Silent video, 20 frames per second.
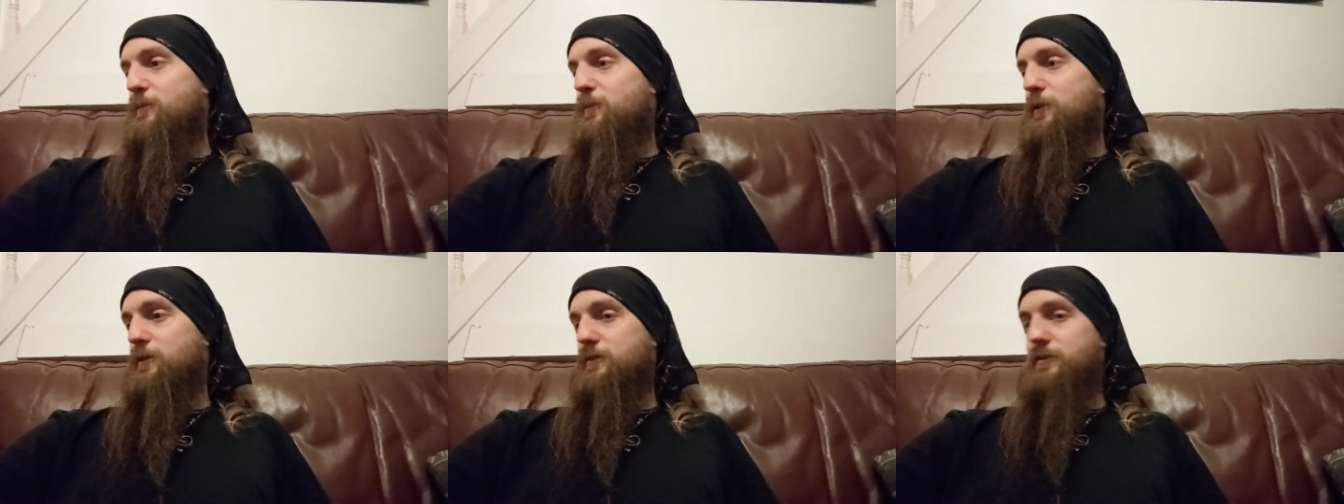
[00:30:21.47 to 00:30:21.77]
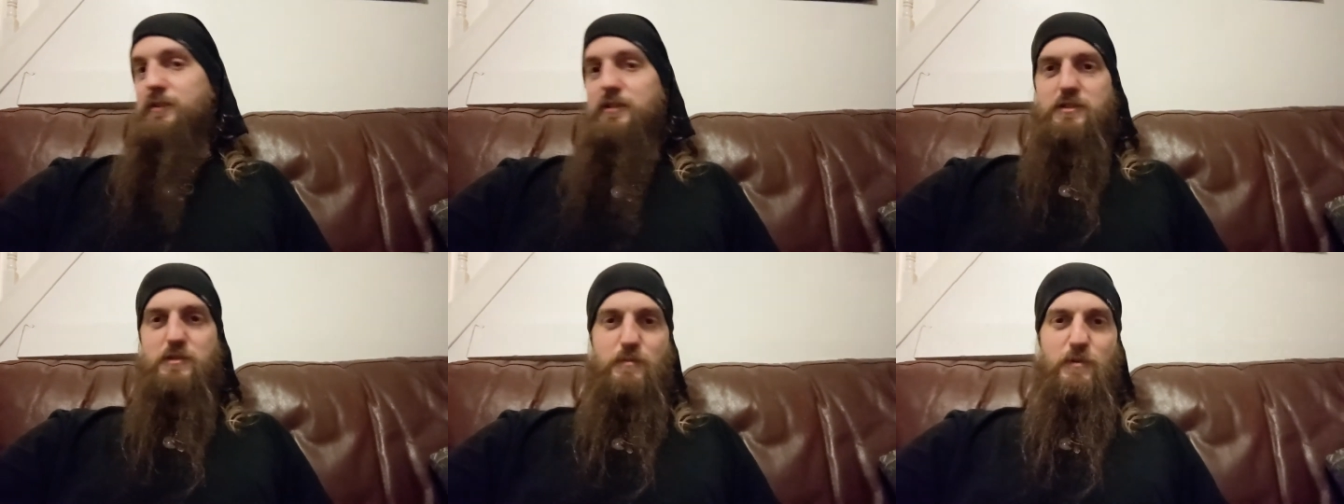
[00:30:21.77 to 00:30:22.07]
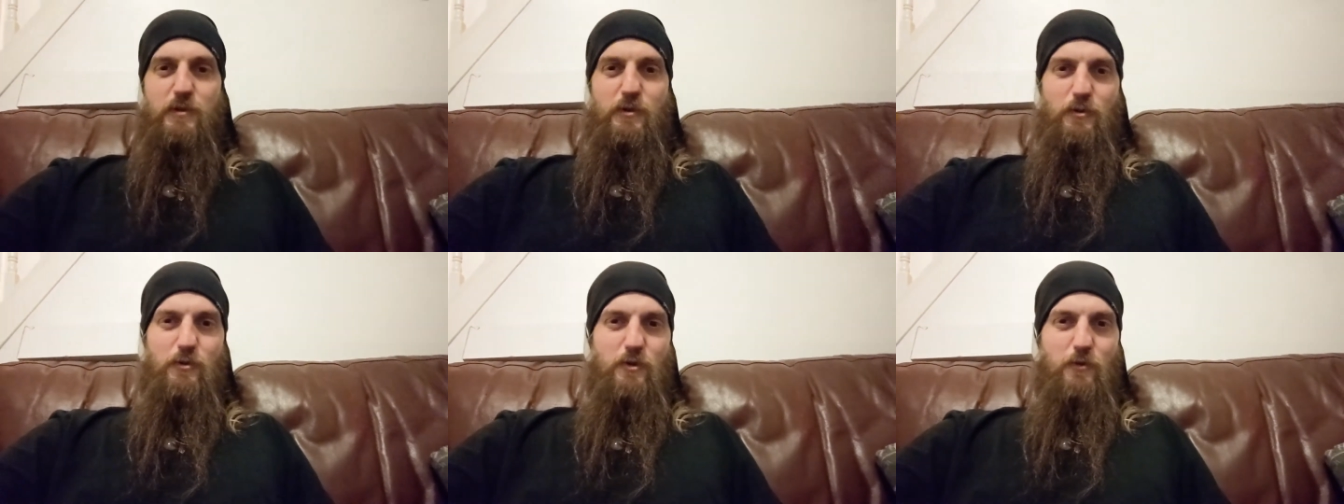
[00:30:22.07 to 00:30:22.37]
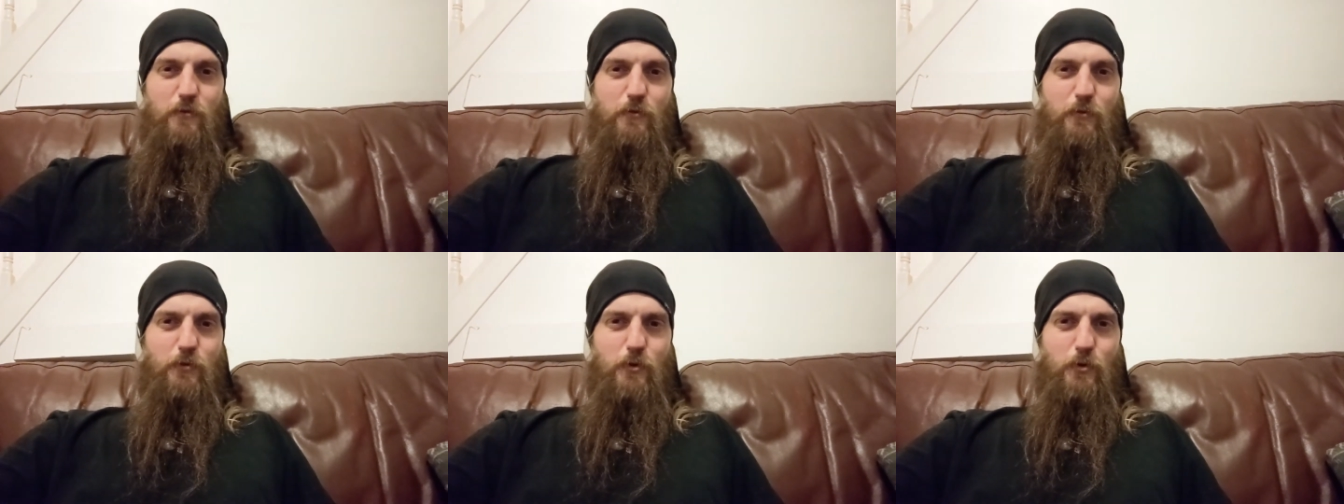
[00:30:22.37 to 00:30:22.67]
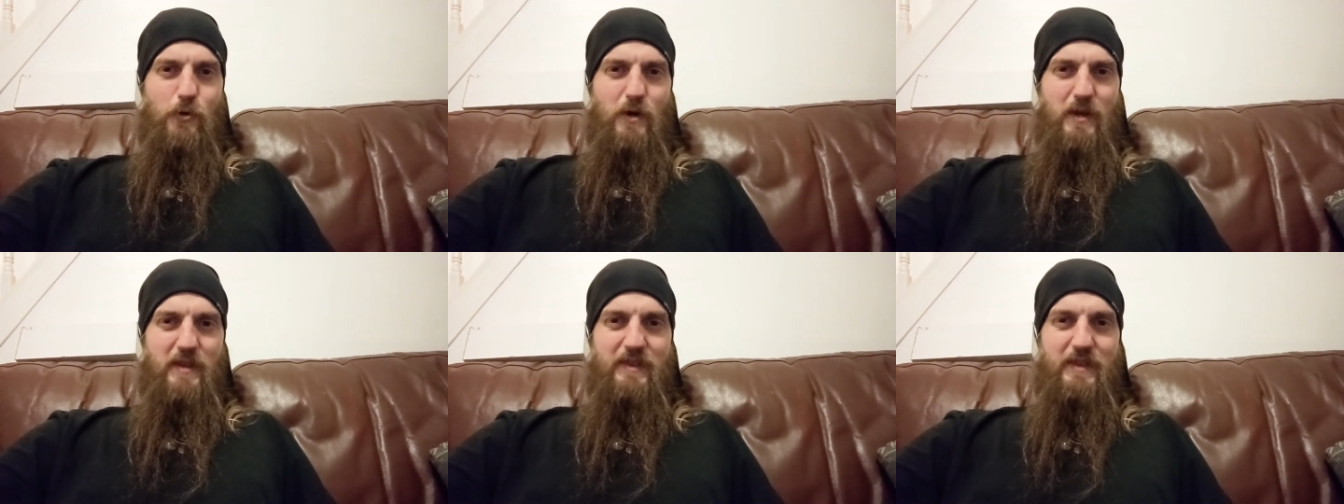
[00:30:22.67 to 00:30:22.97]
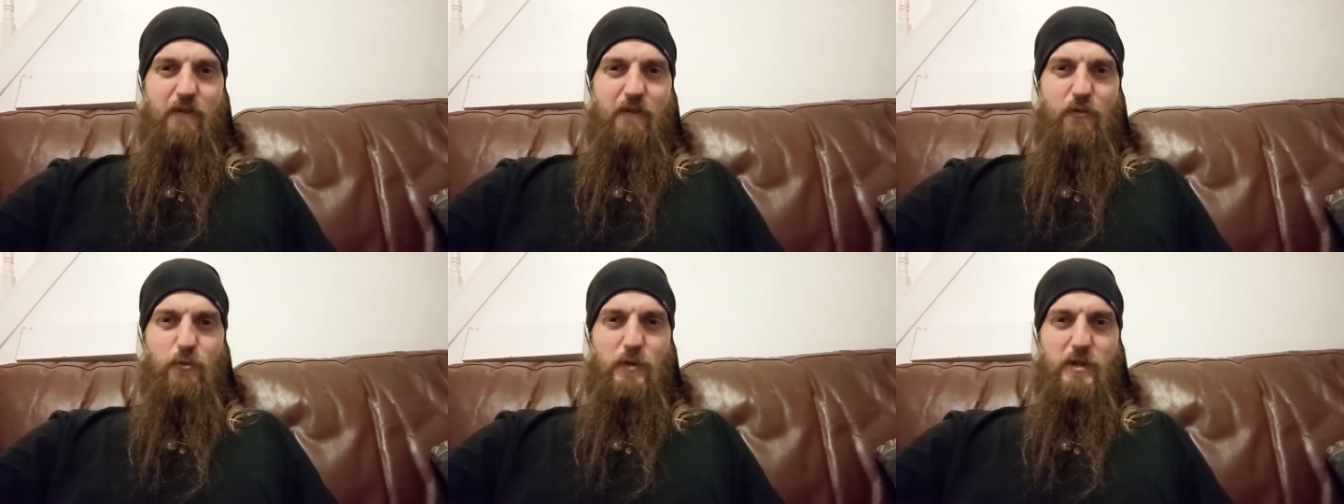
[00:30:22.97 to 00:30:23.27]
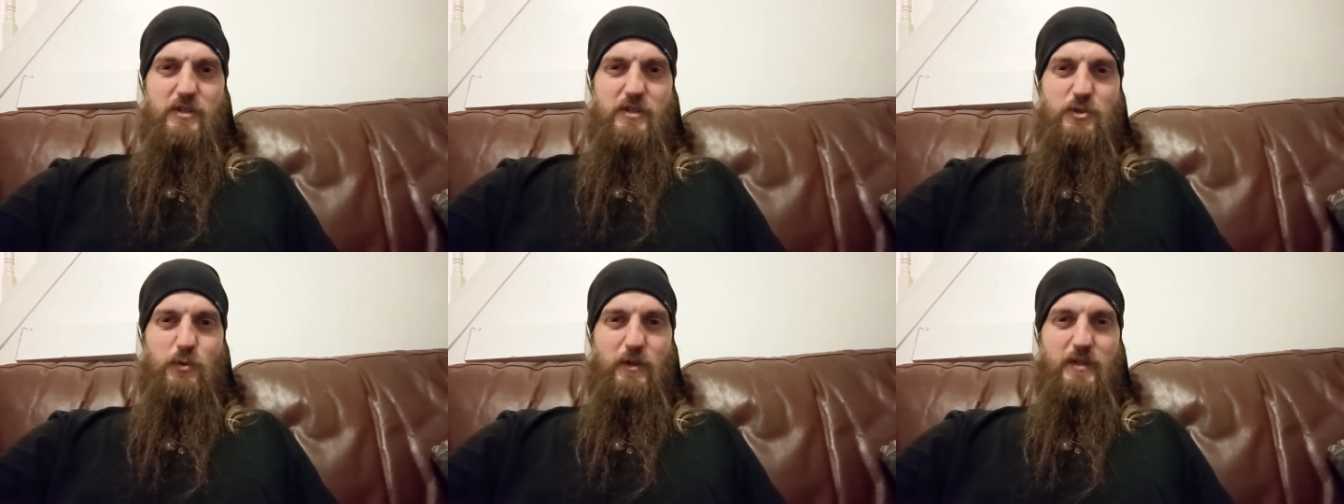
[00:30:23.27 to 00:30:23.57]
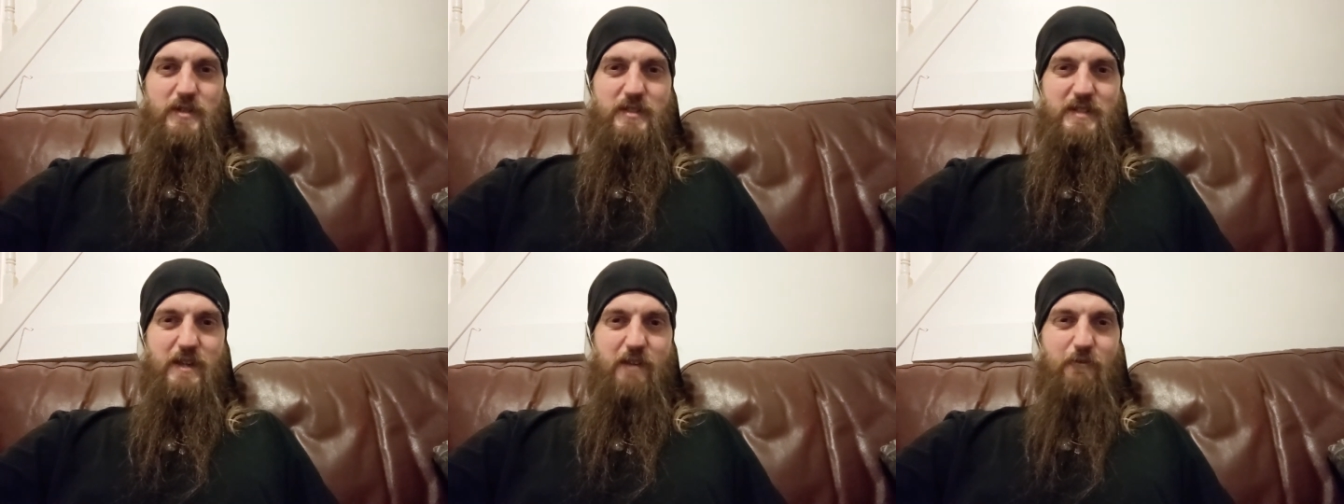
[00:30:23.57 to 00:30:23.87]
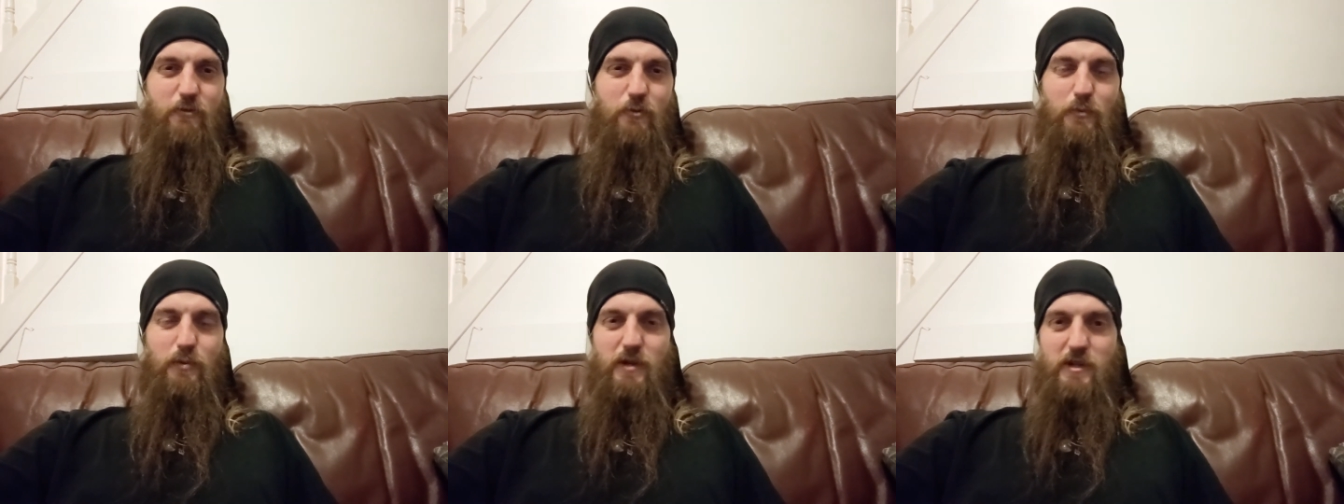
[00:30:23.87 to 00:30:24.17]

But this has been going on for eleven minutes twenty-seven,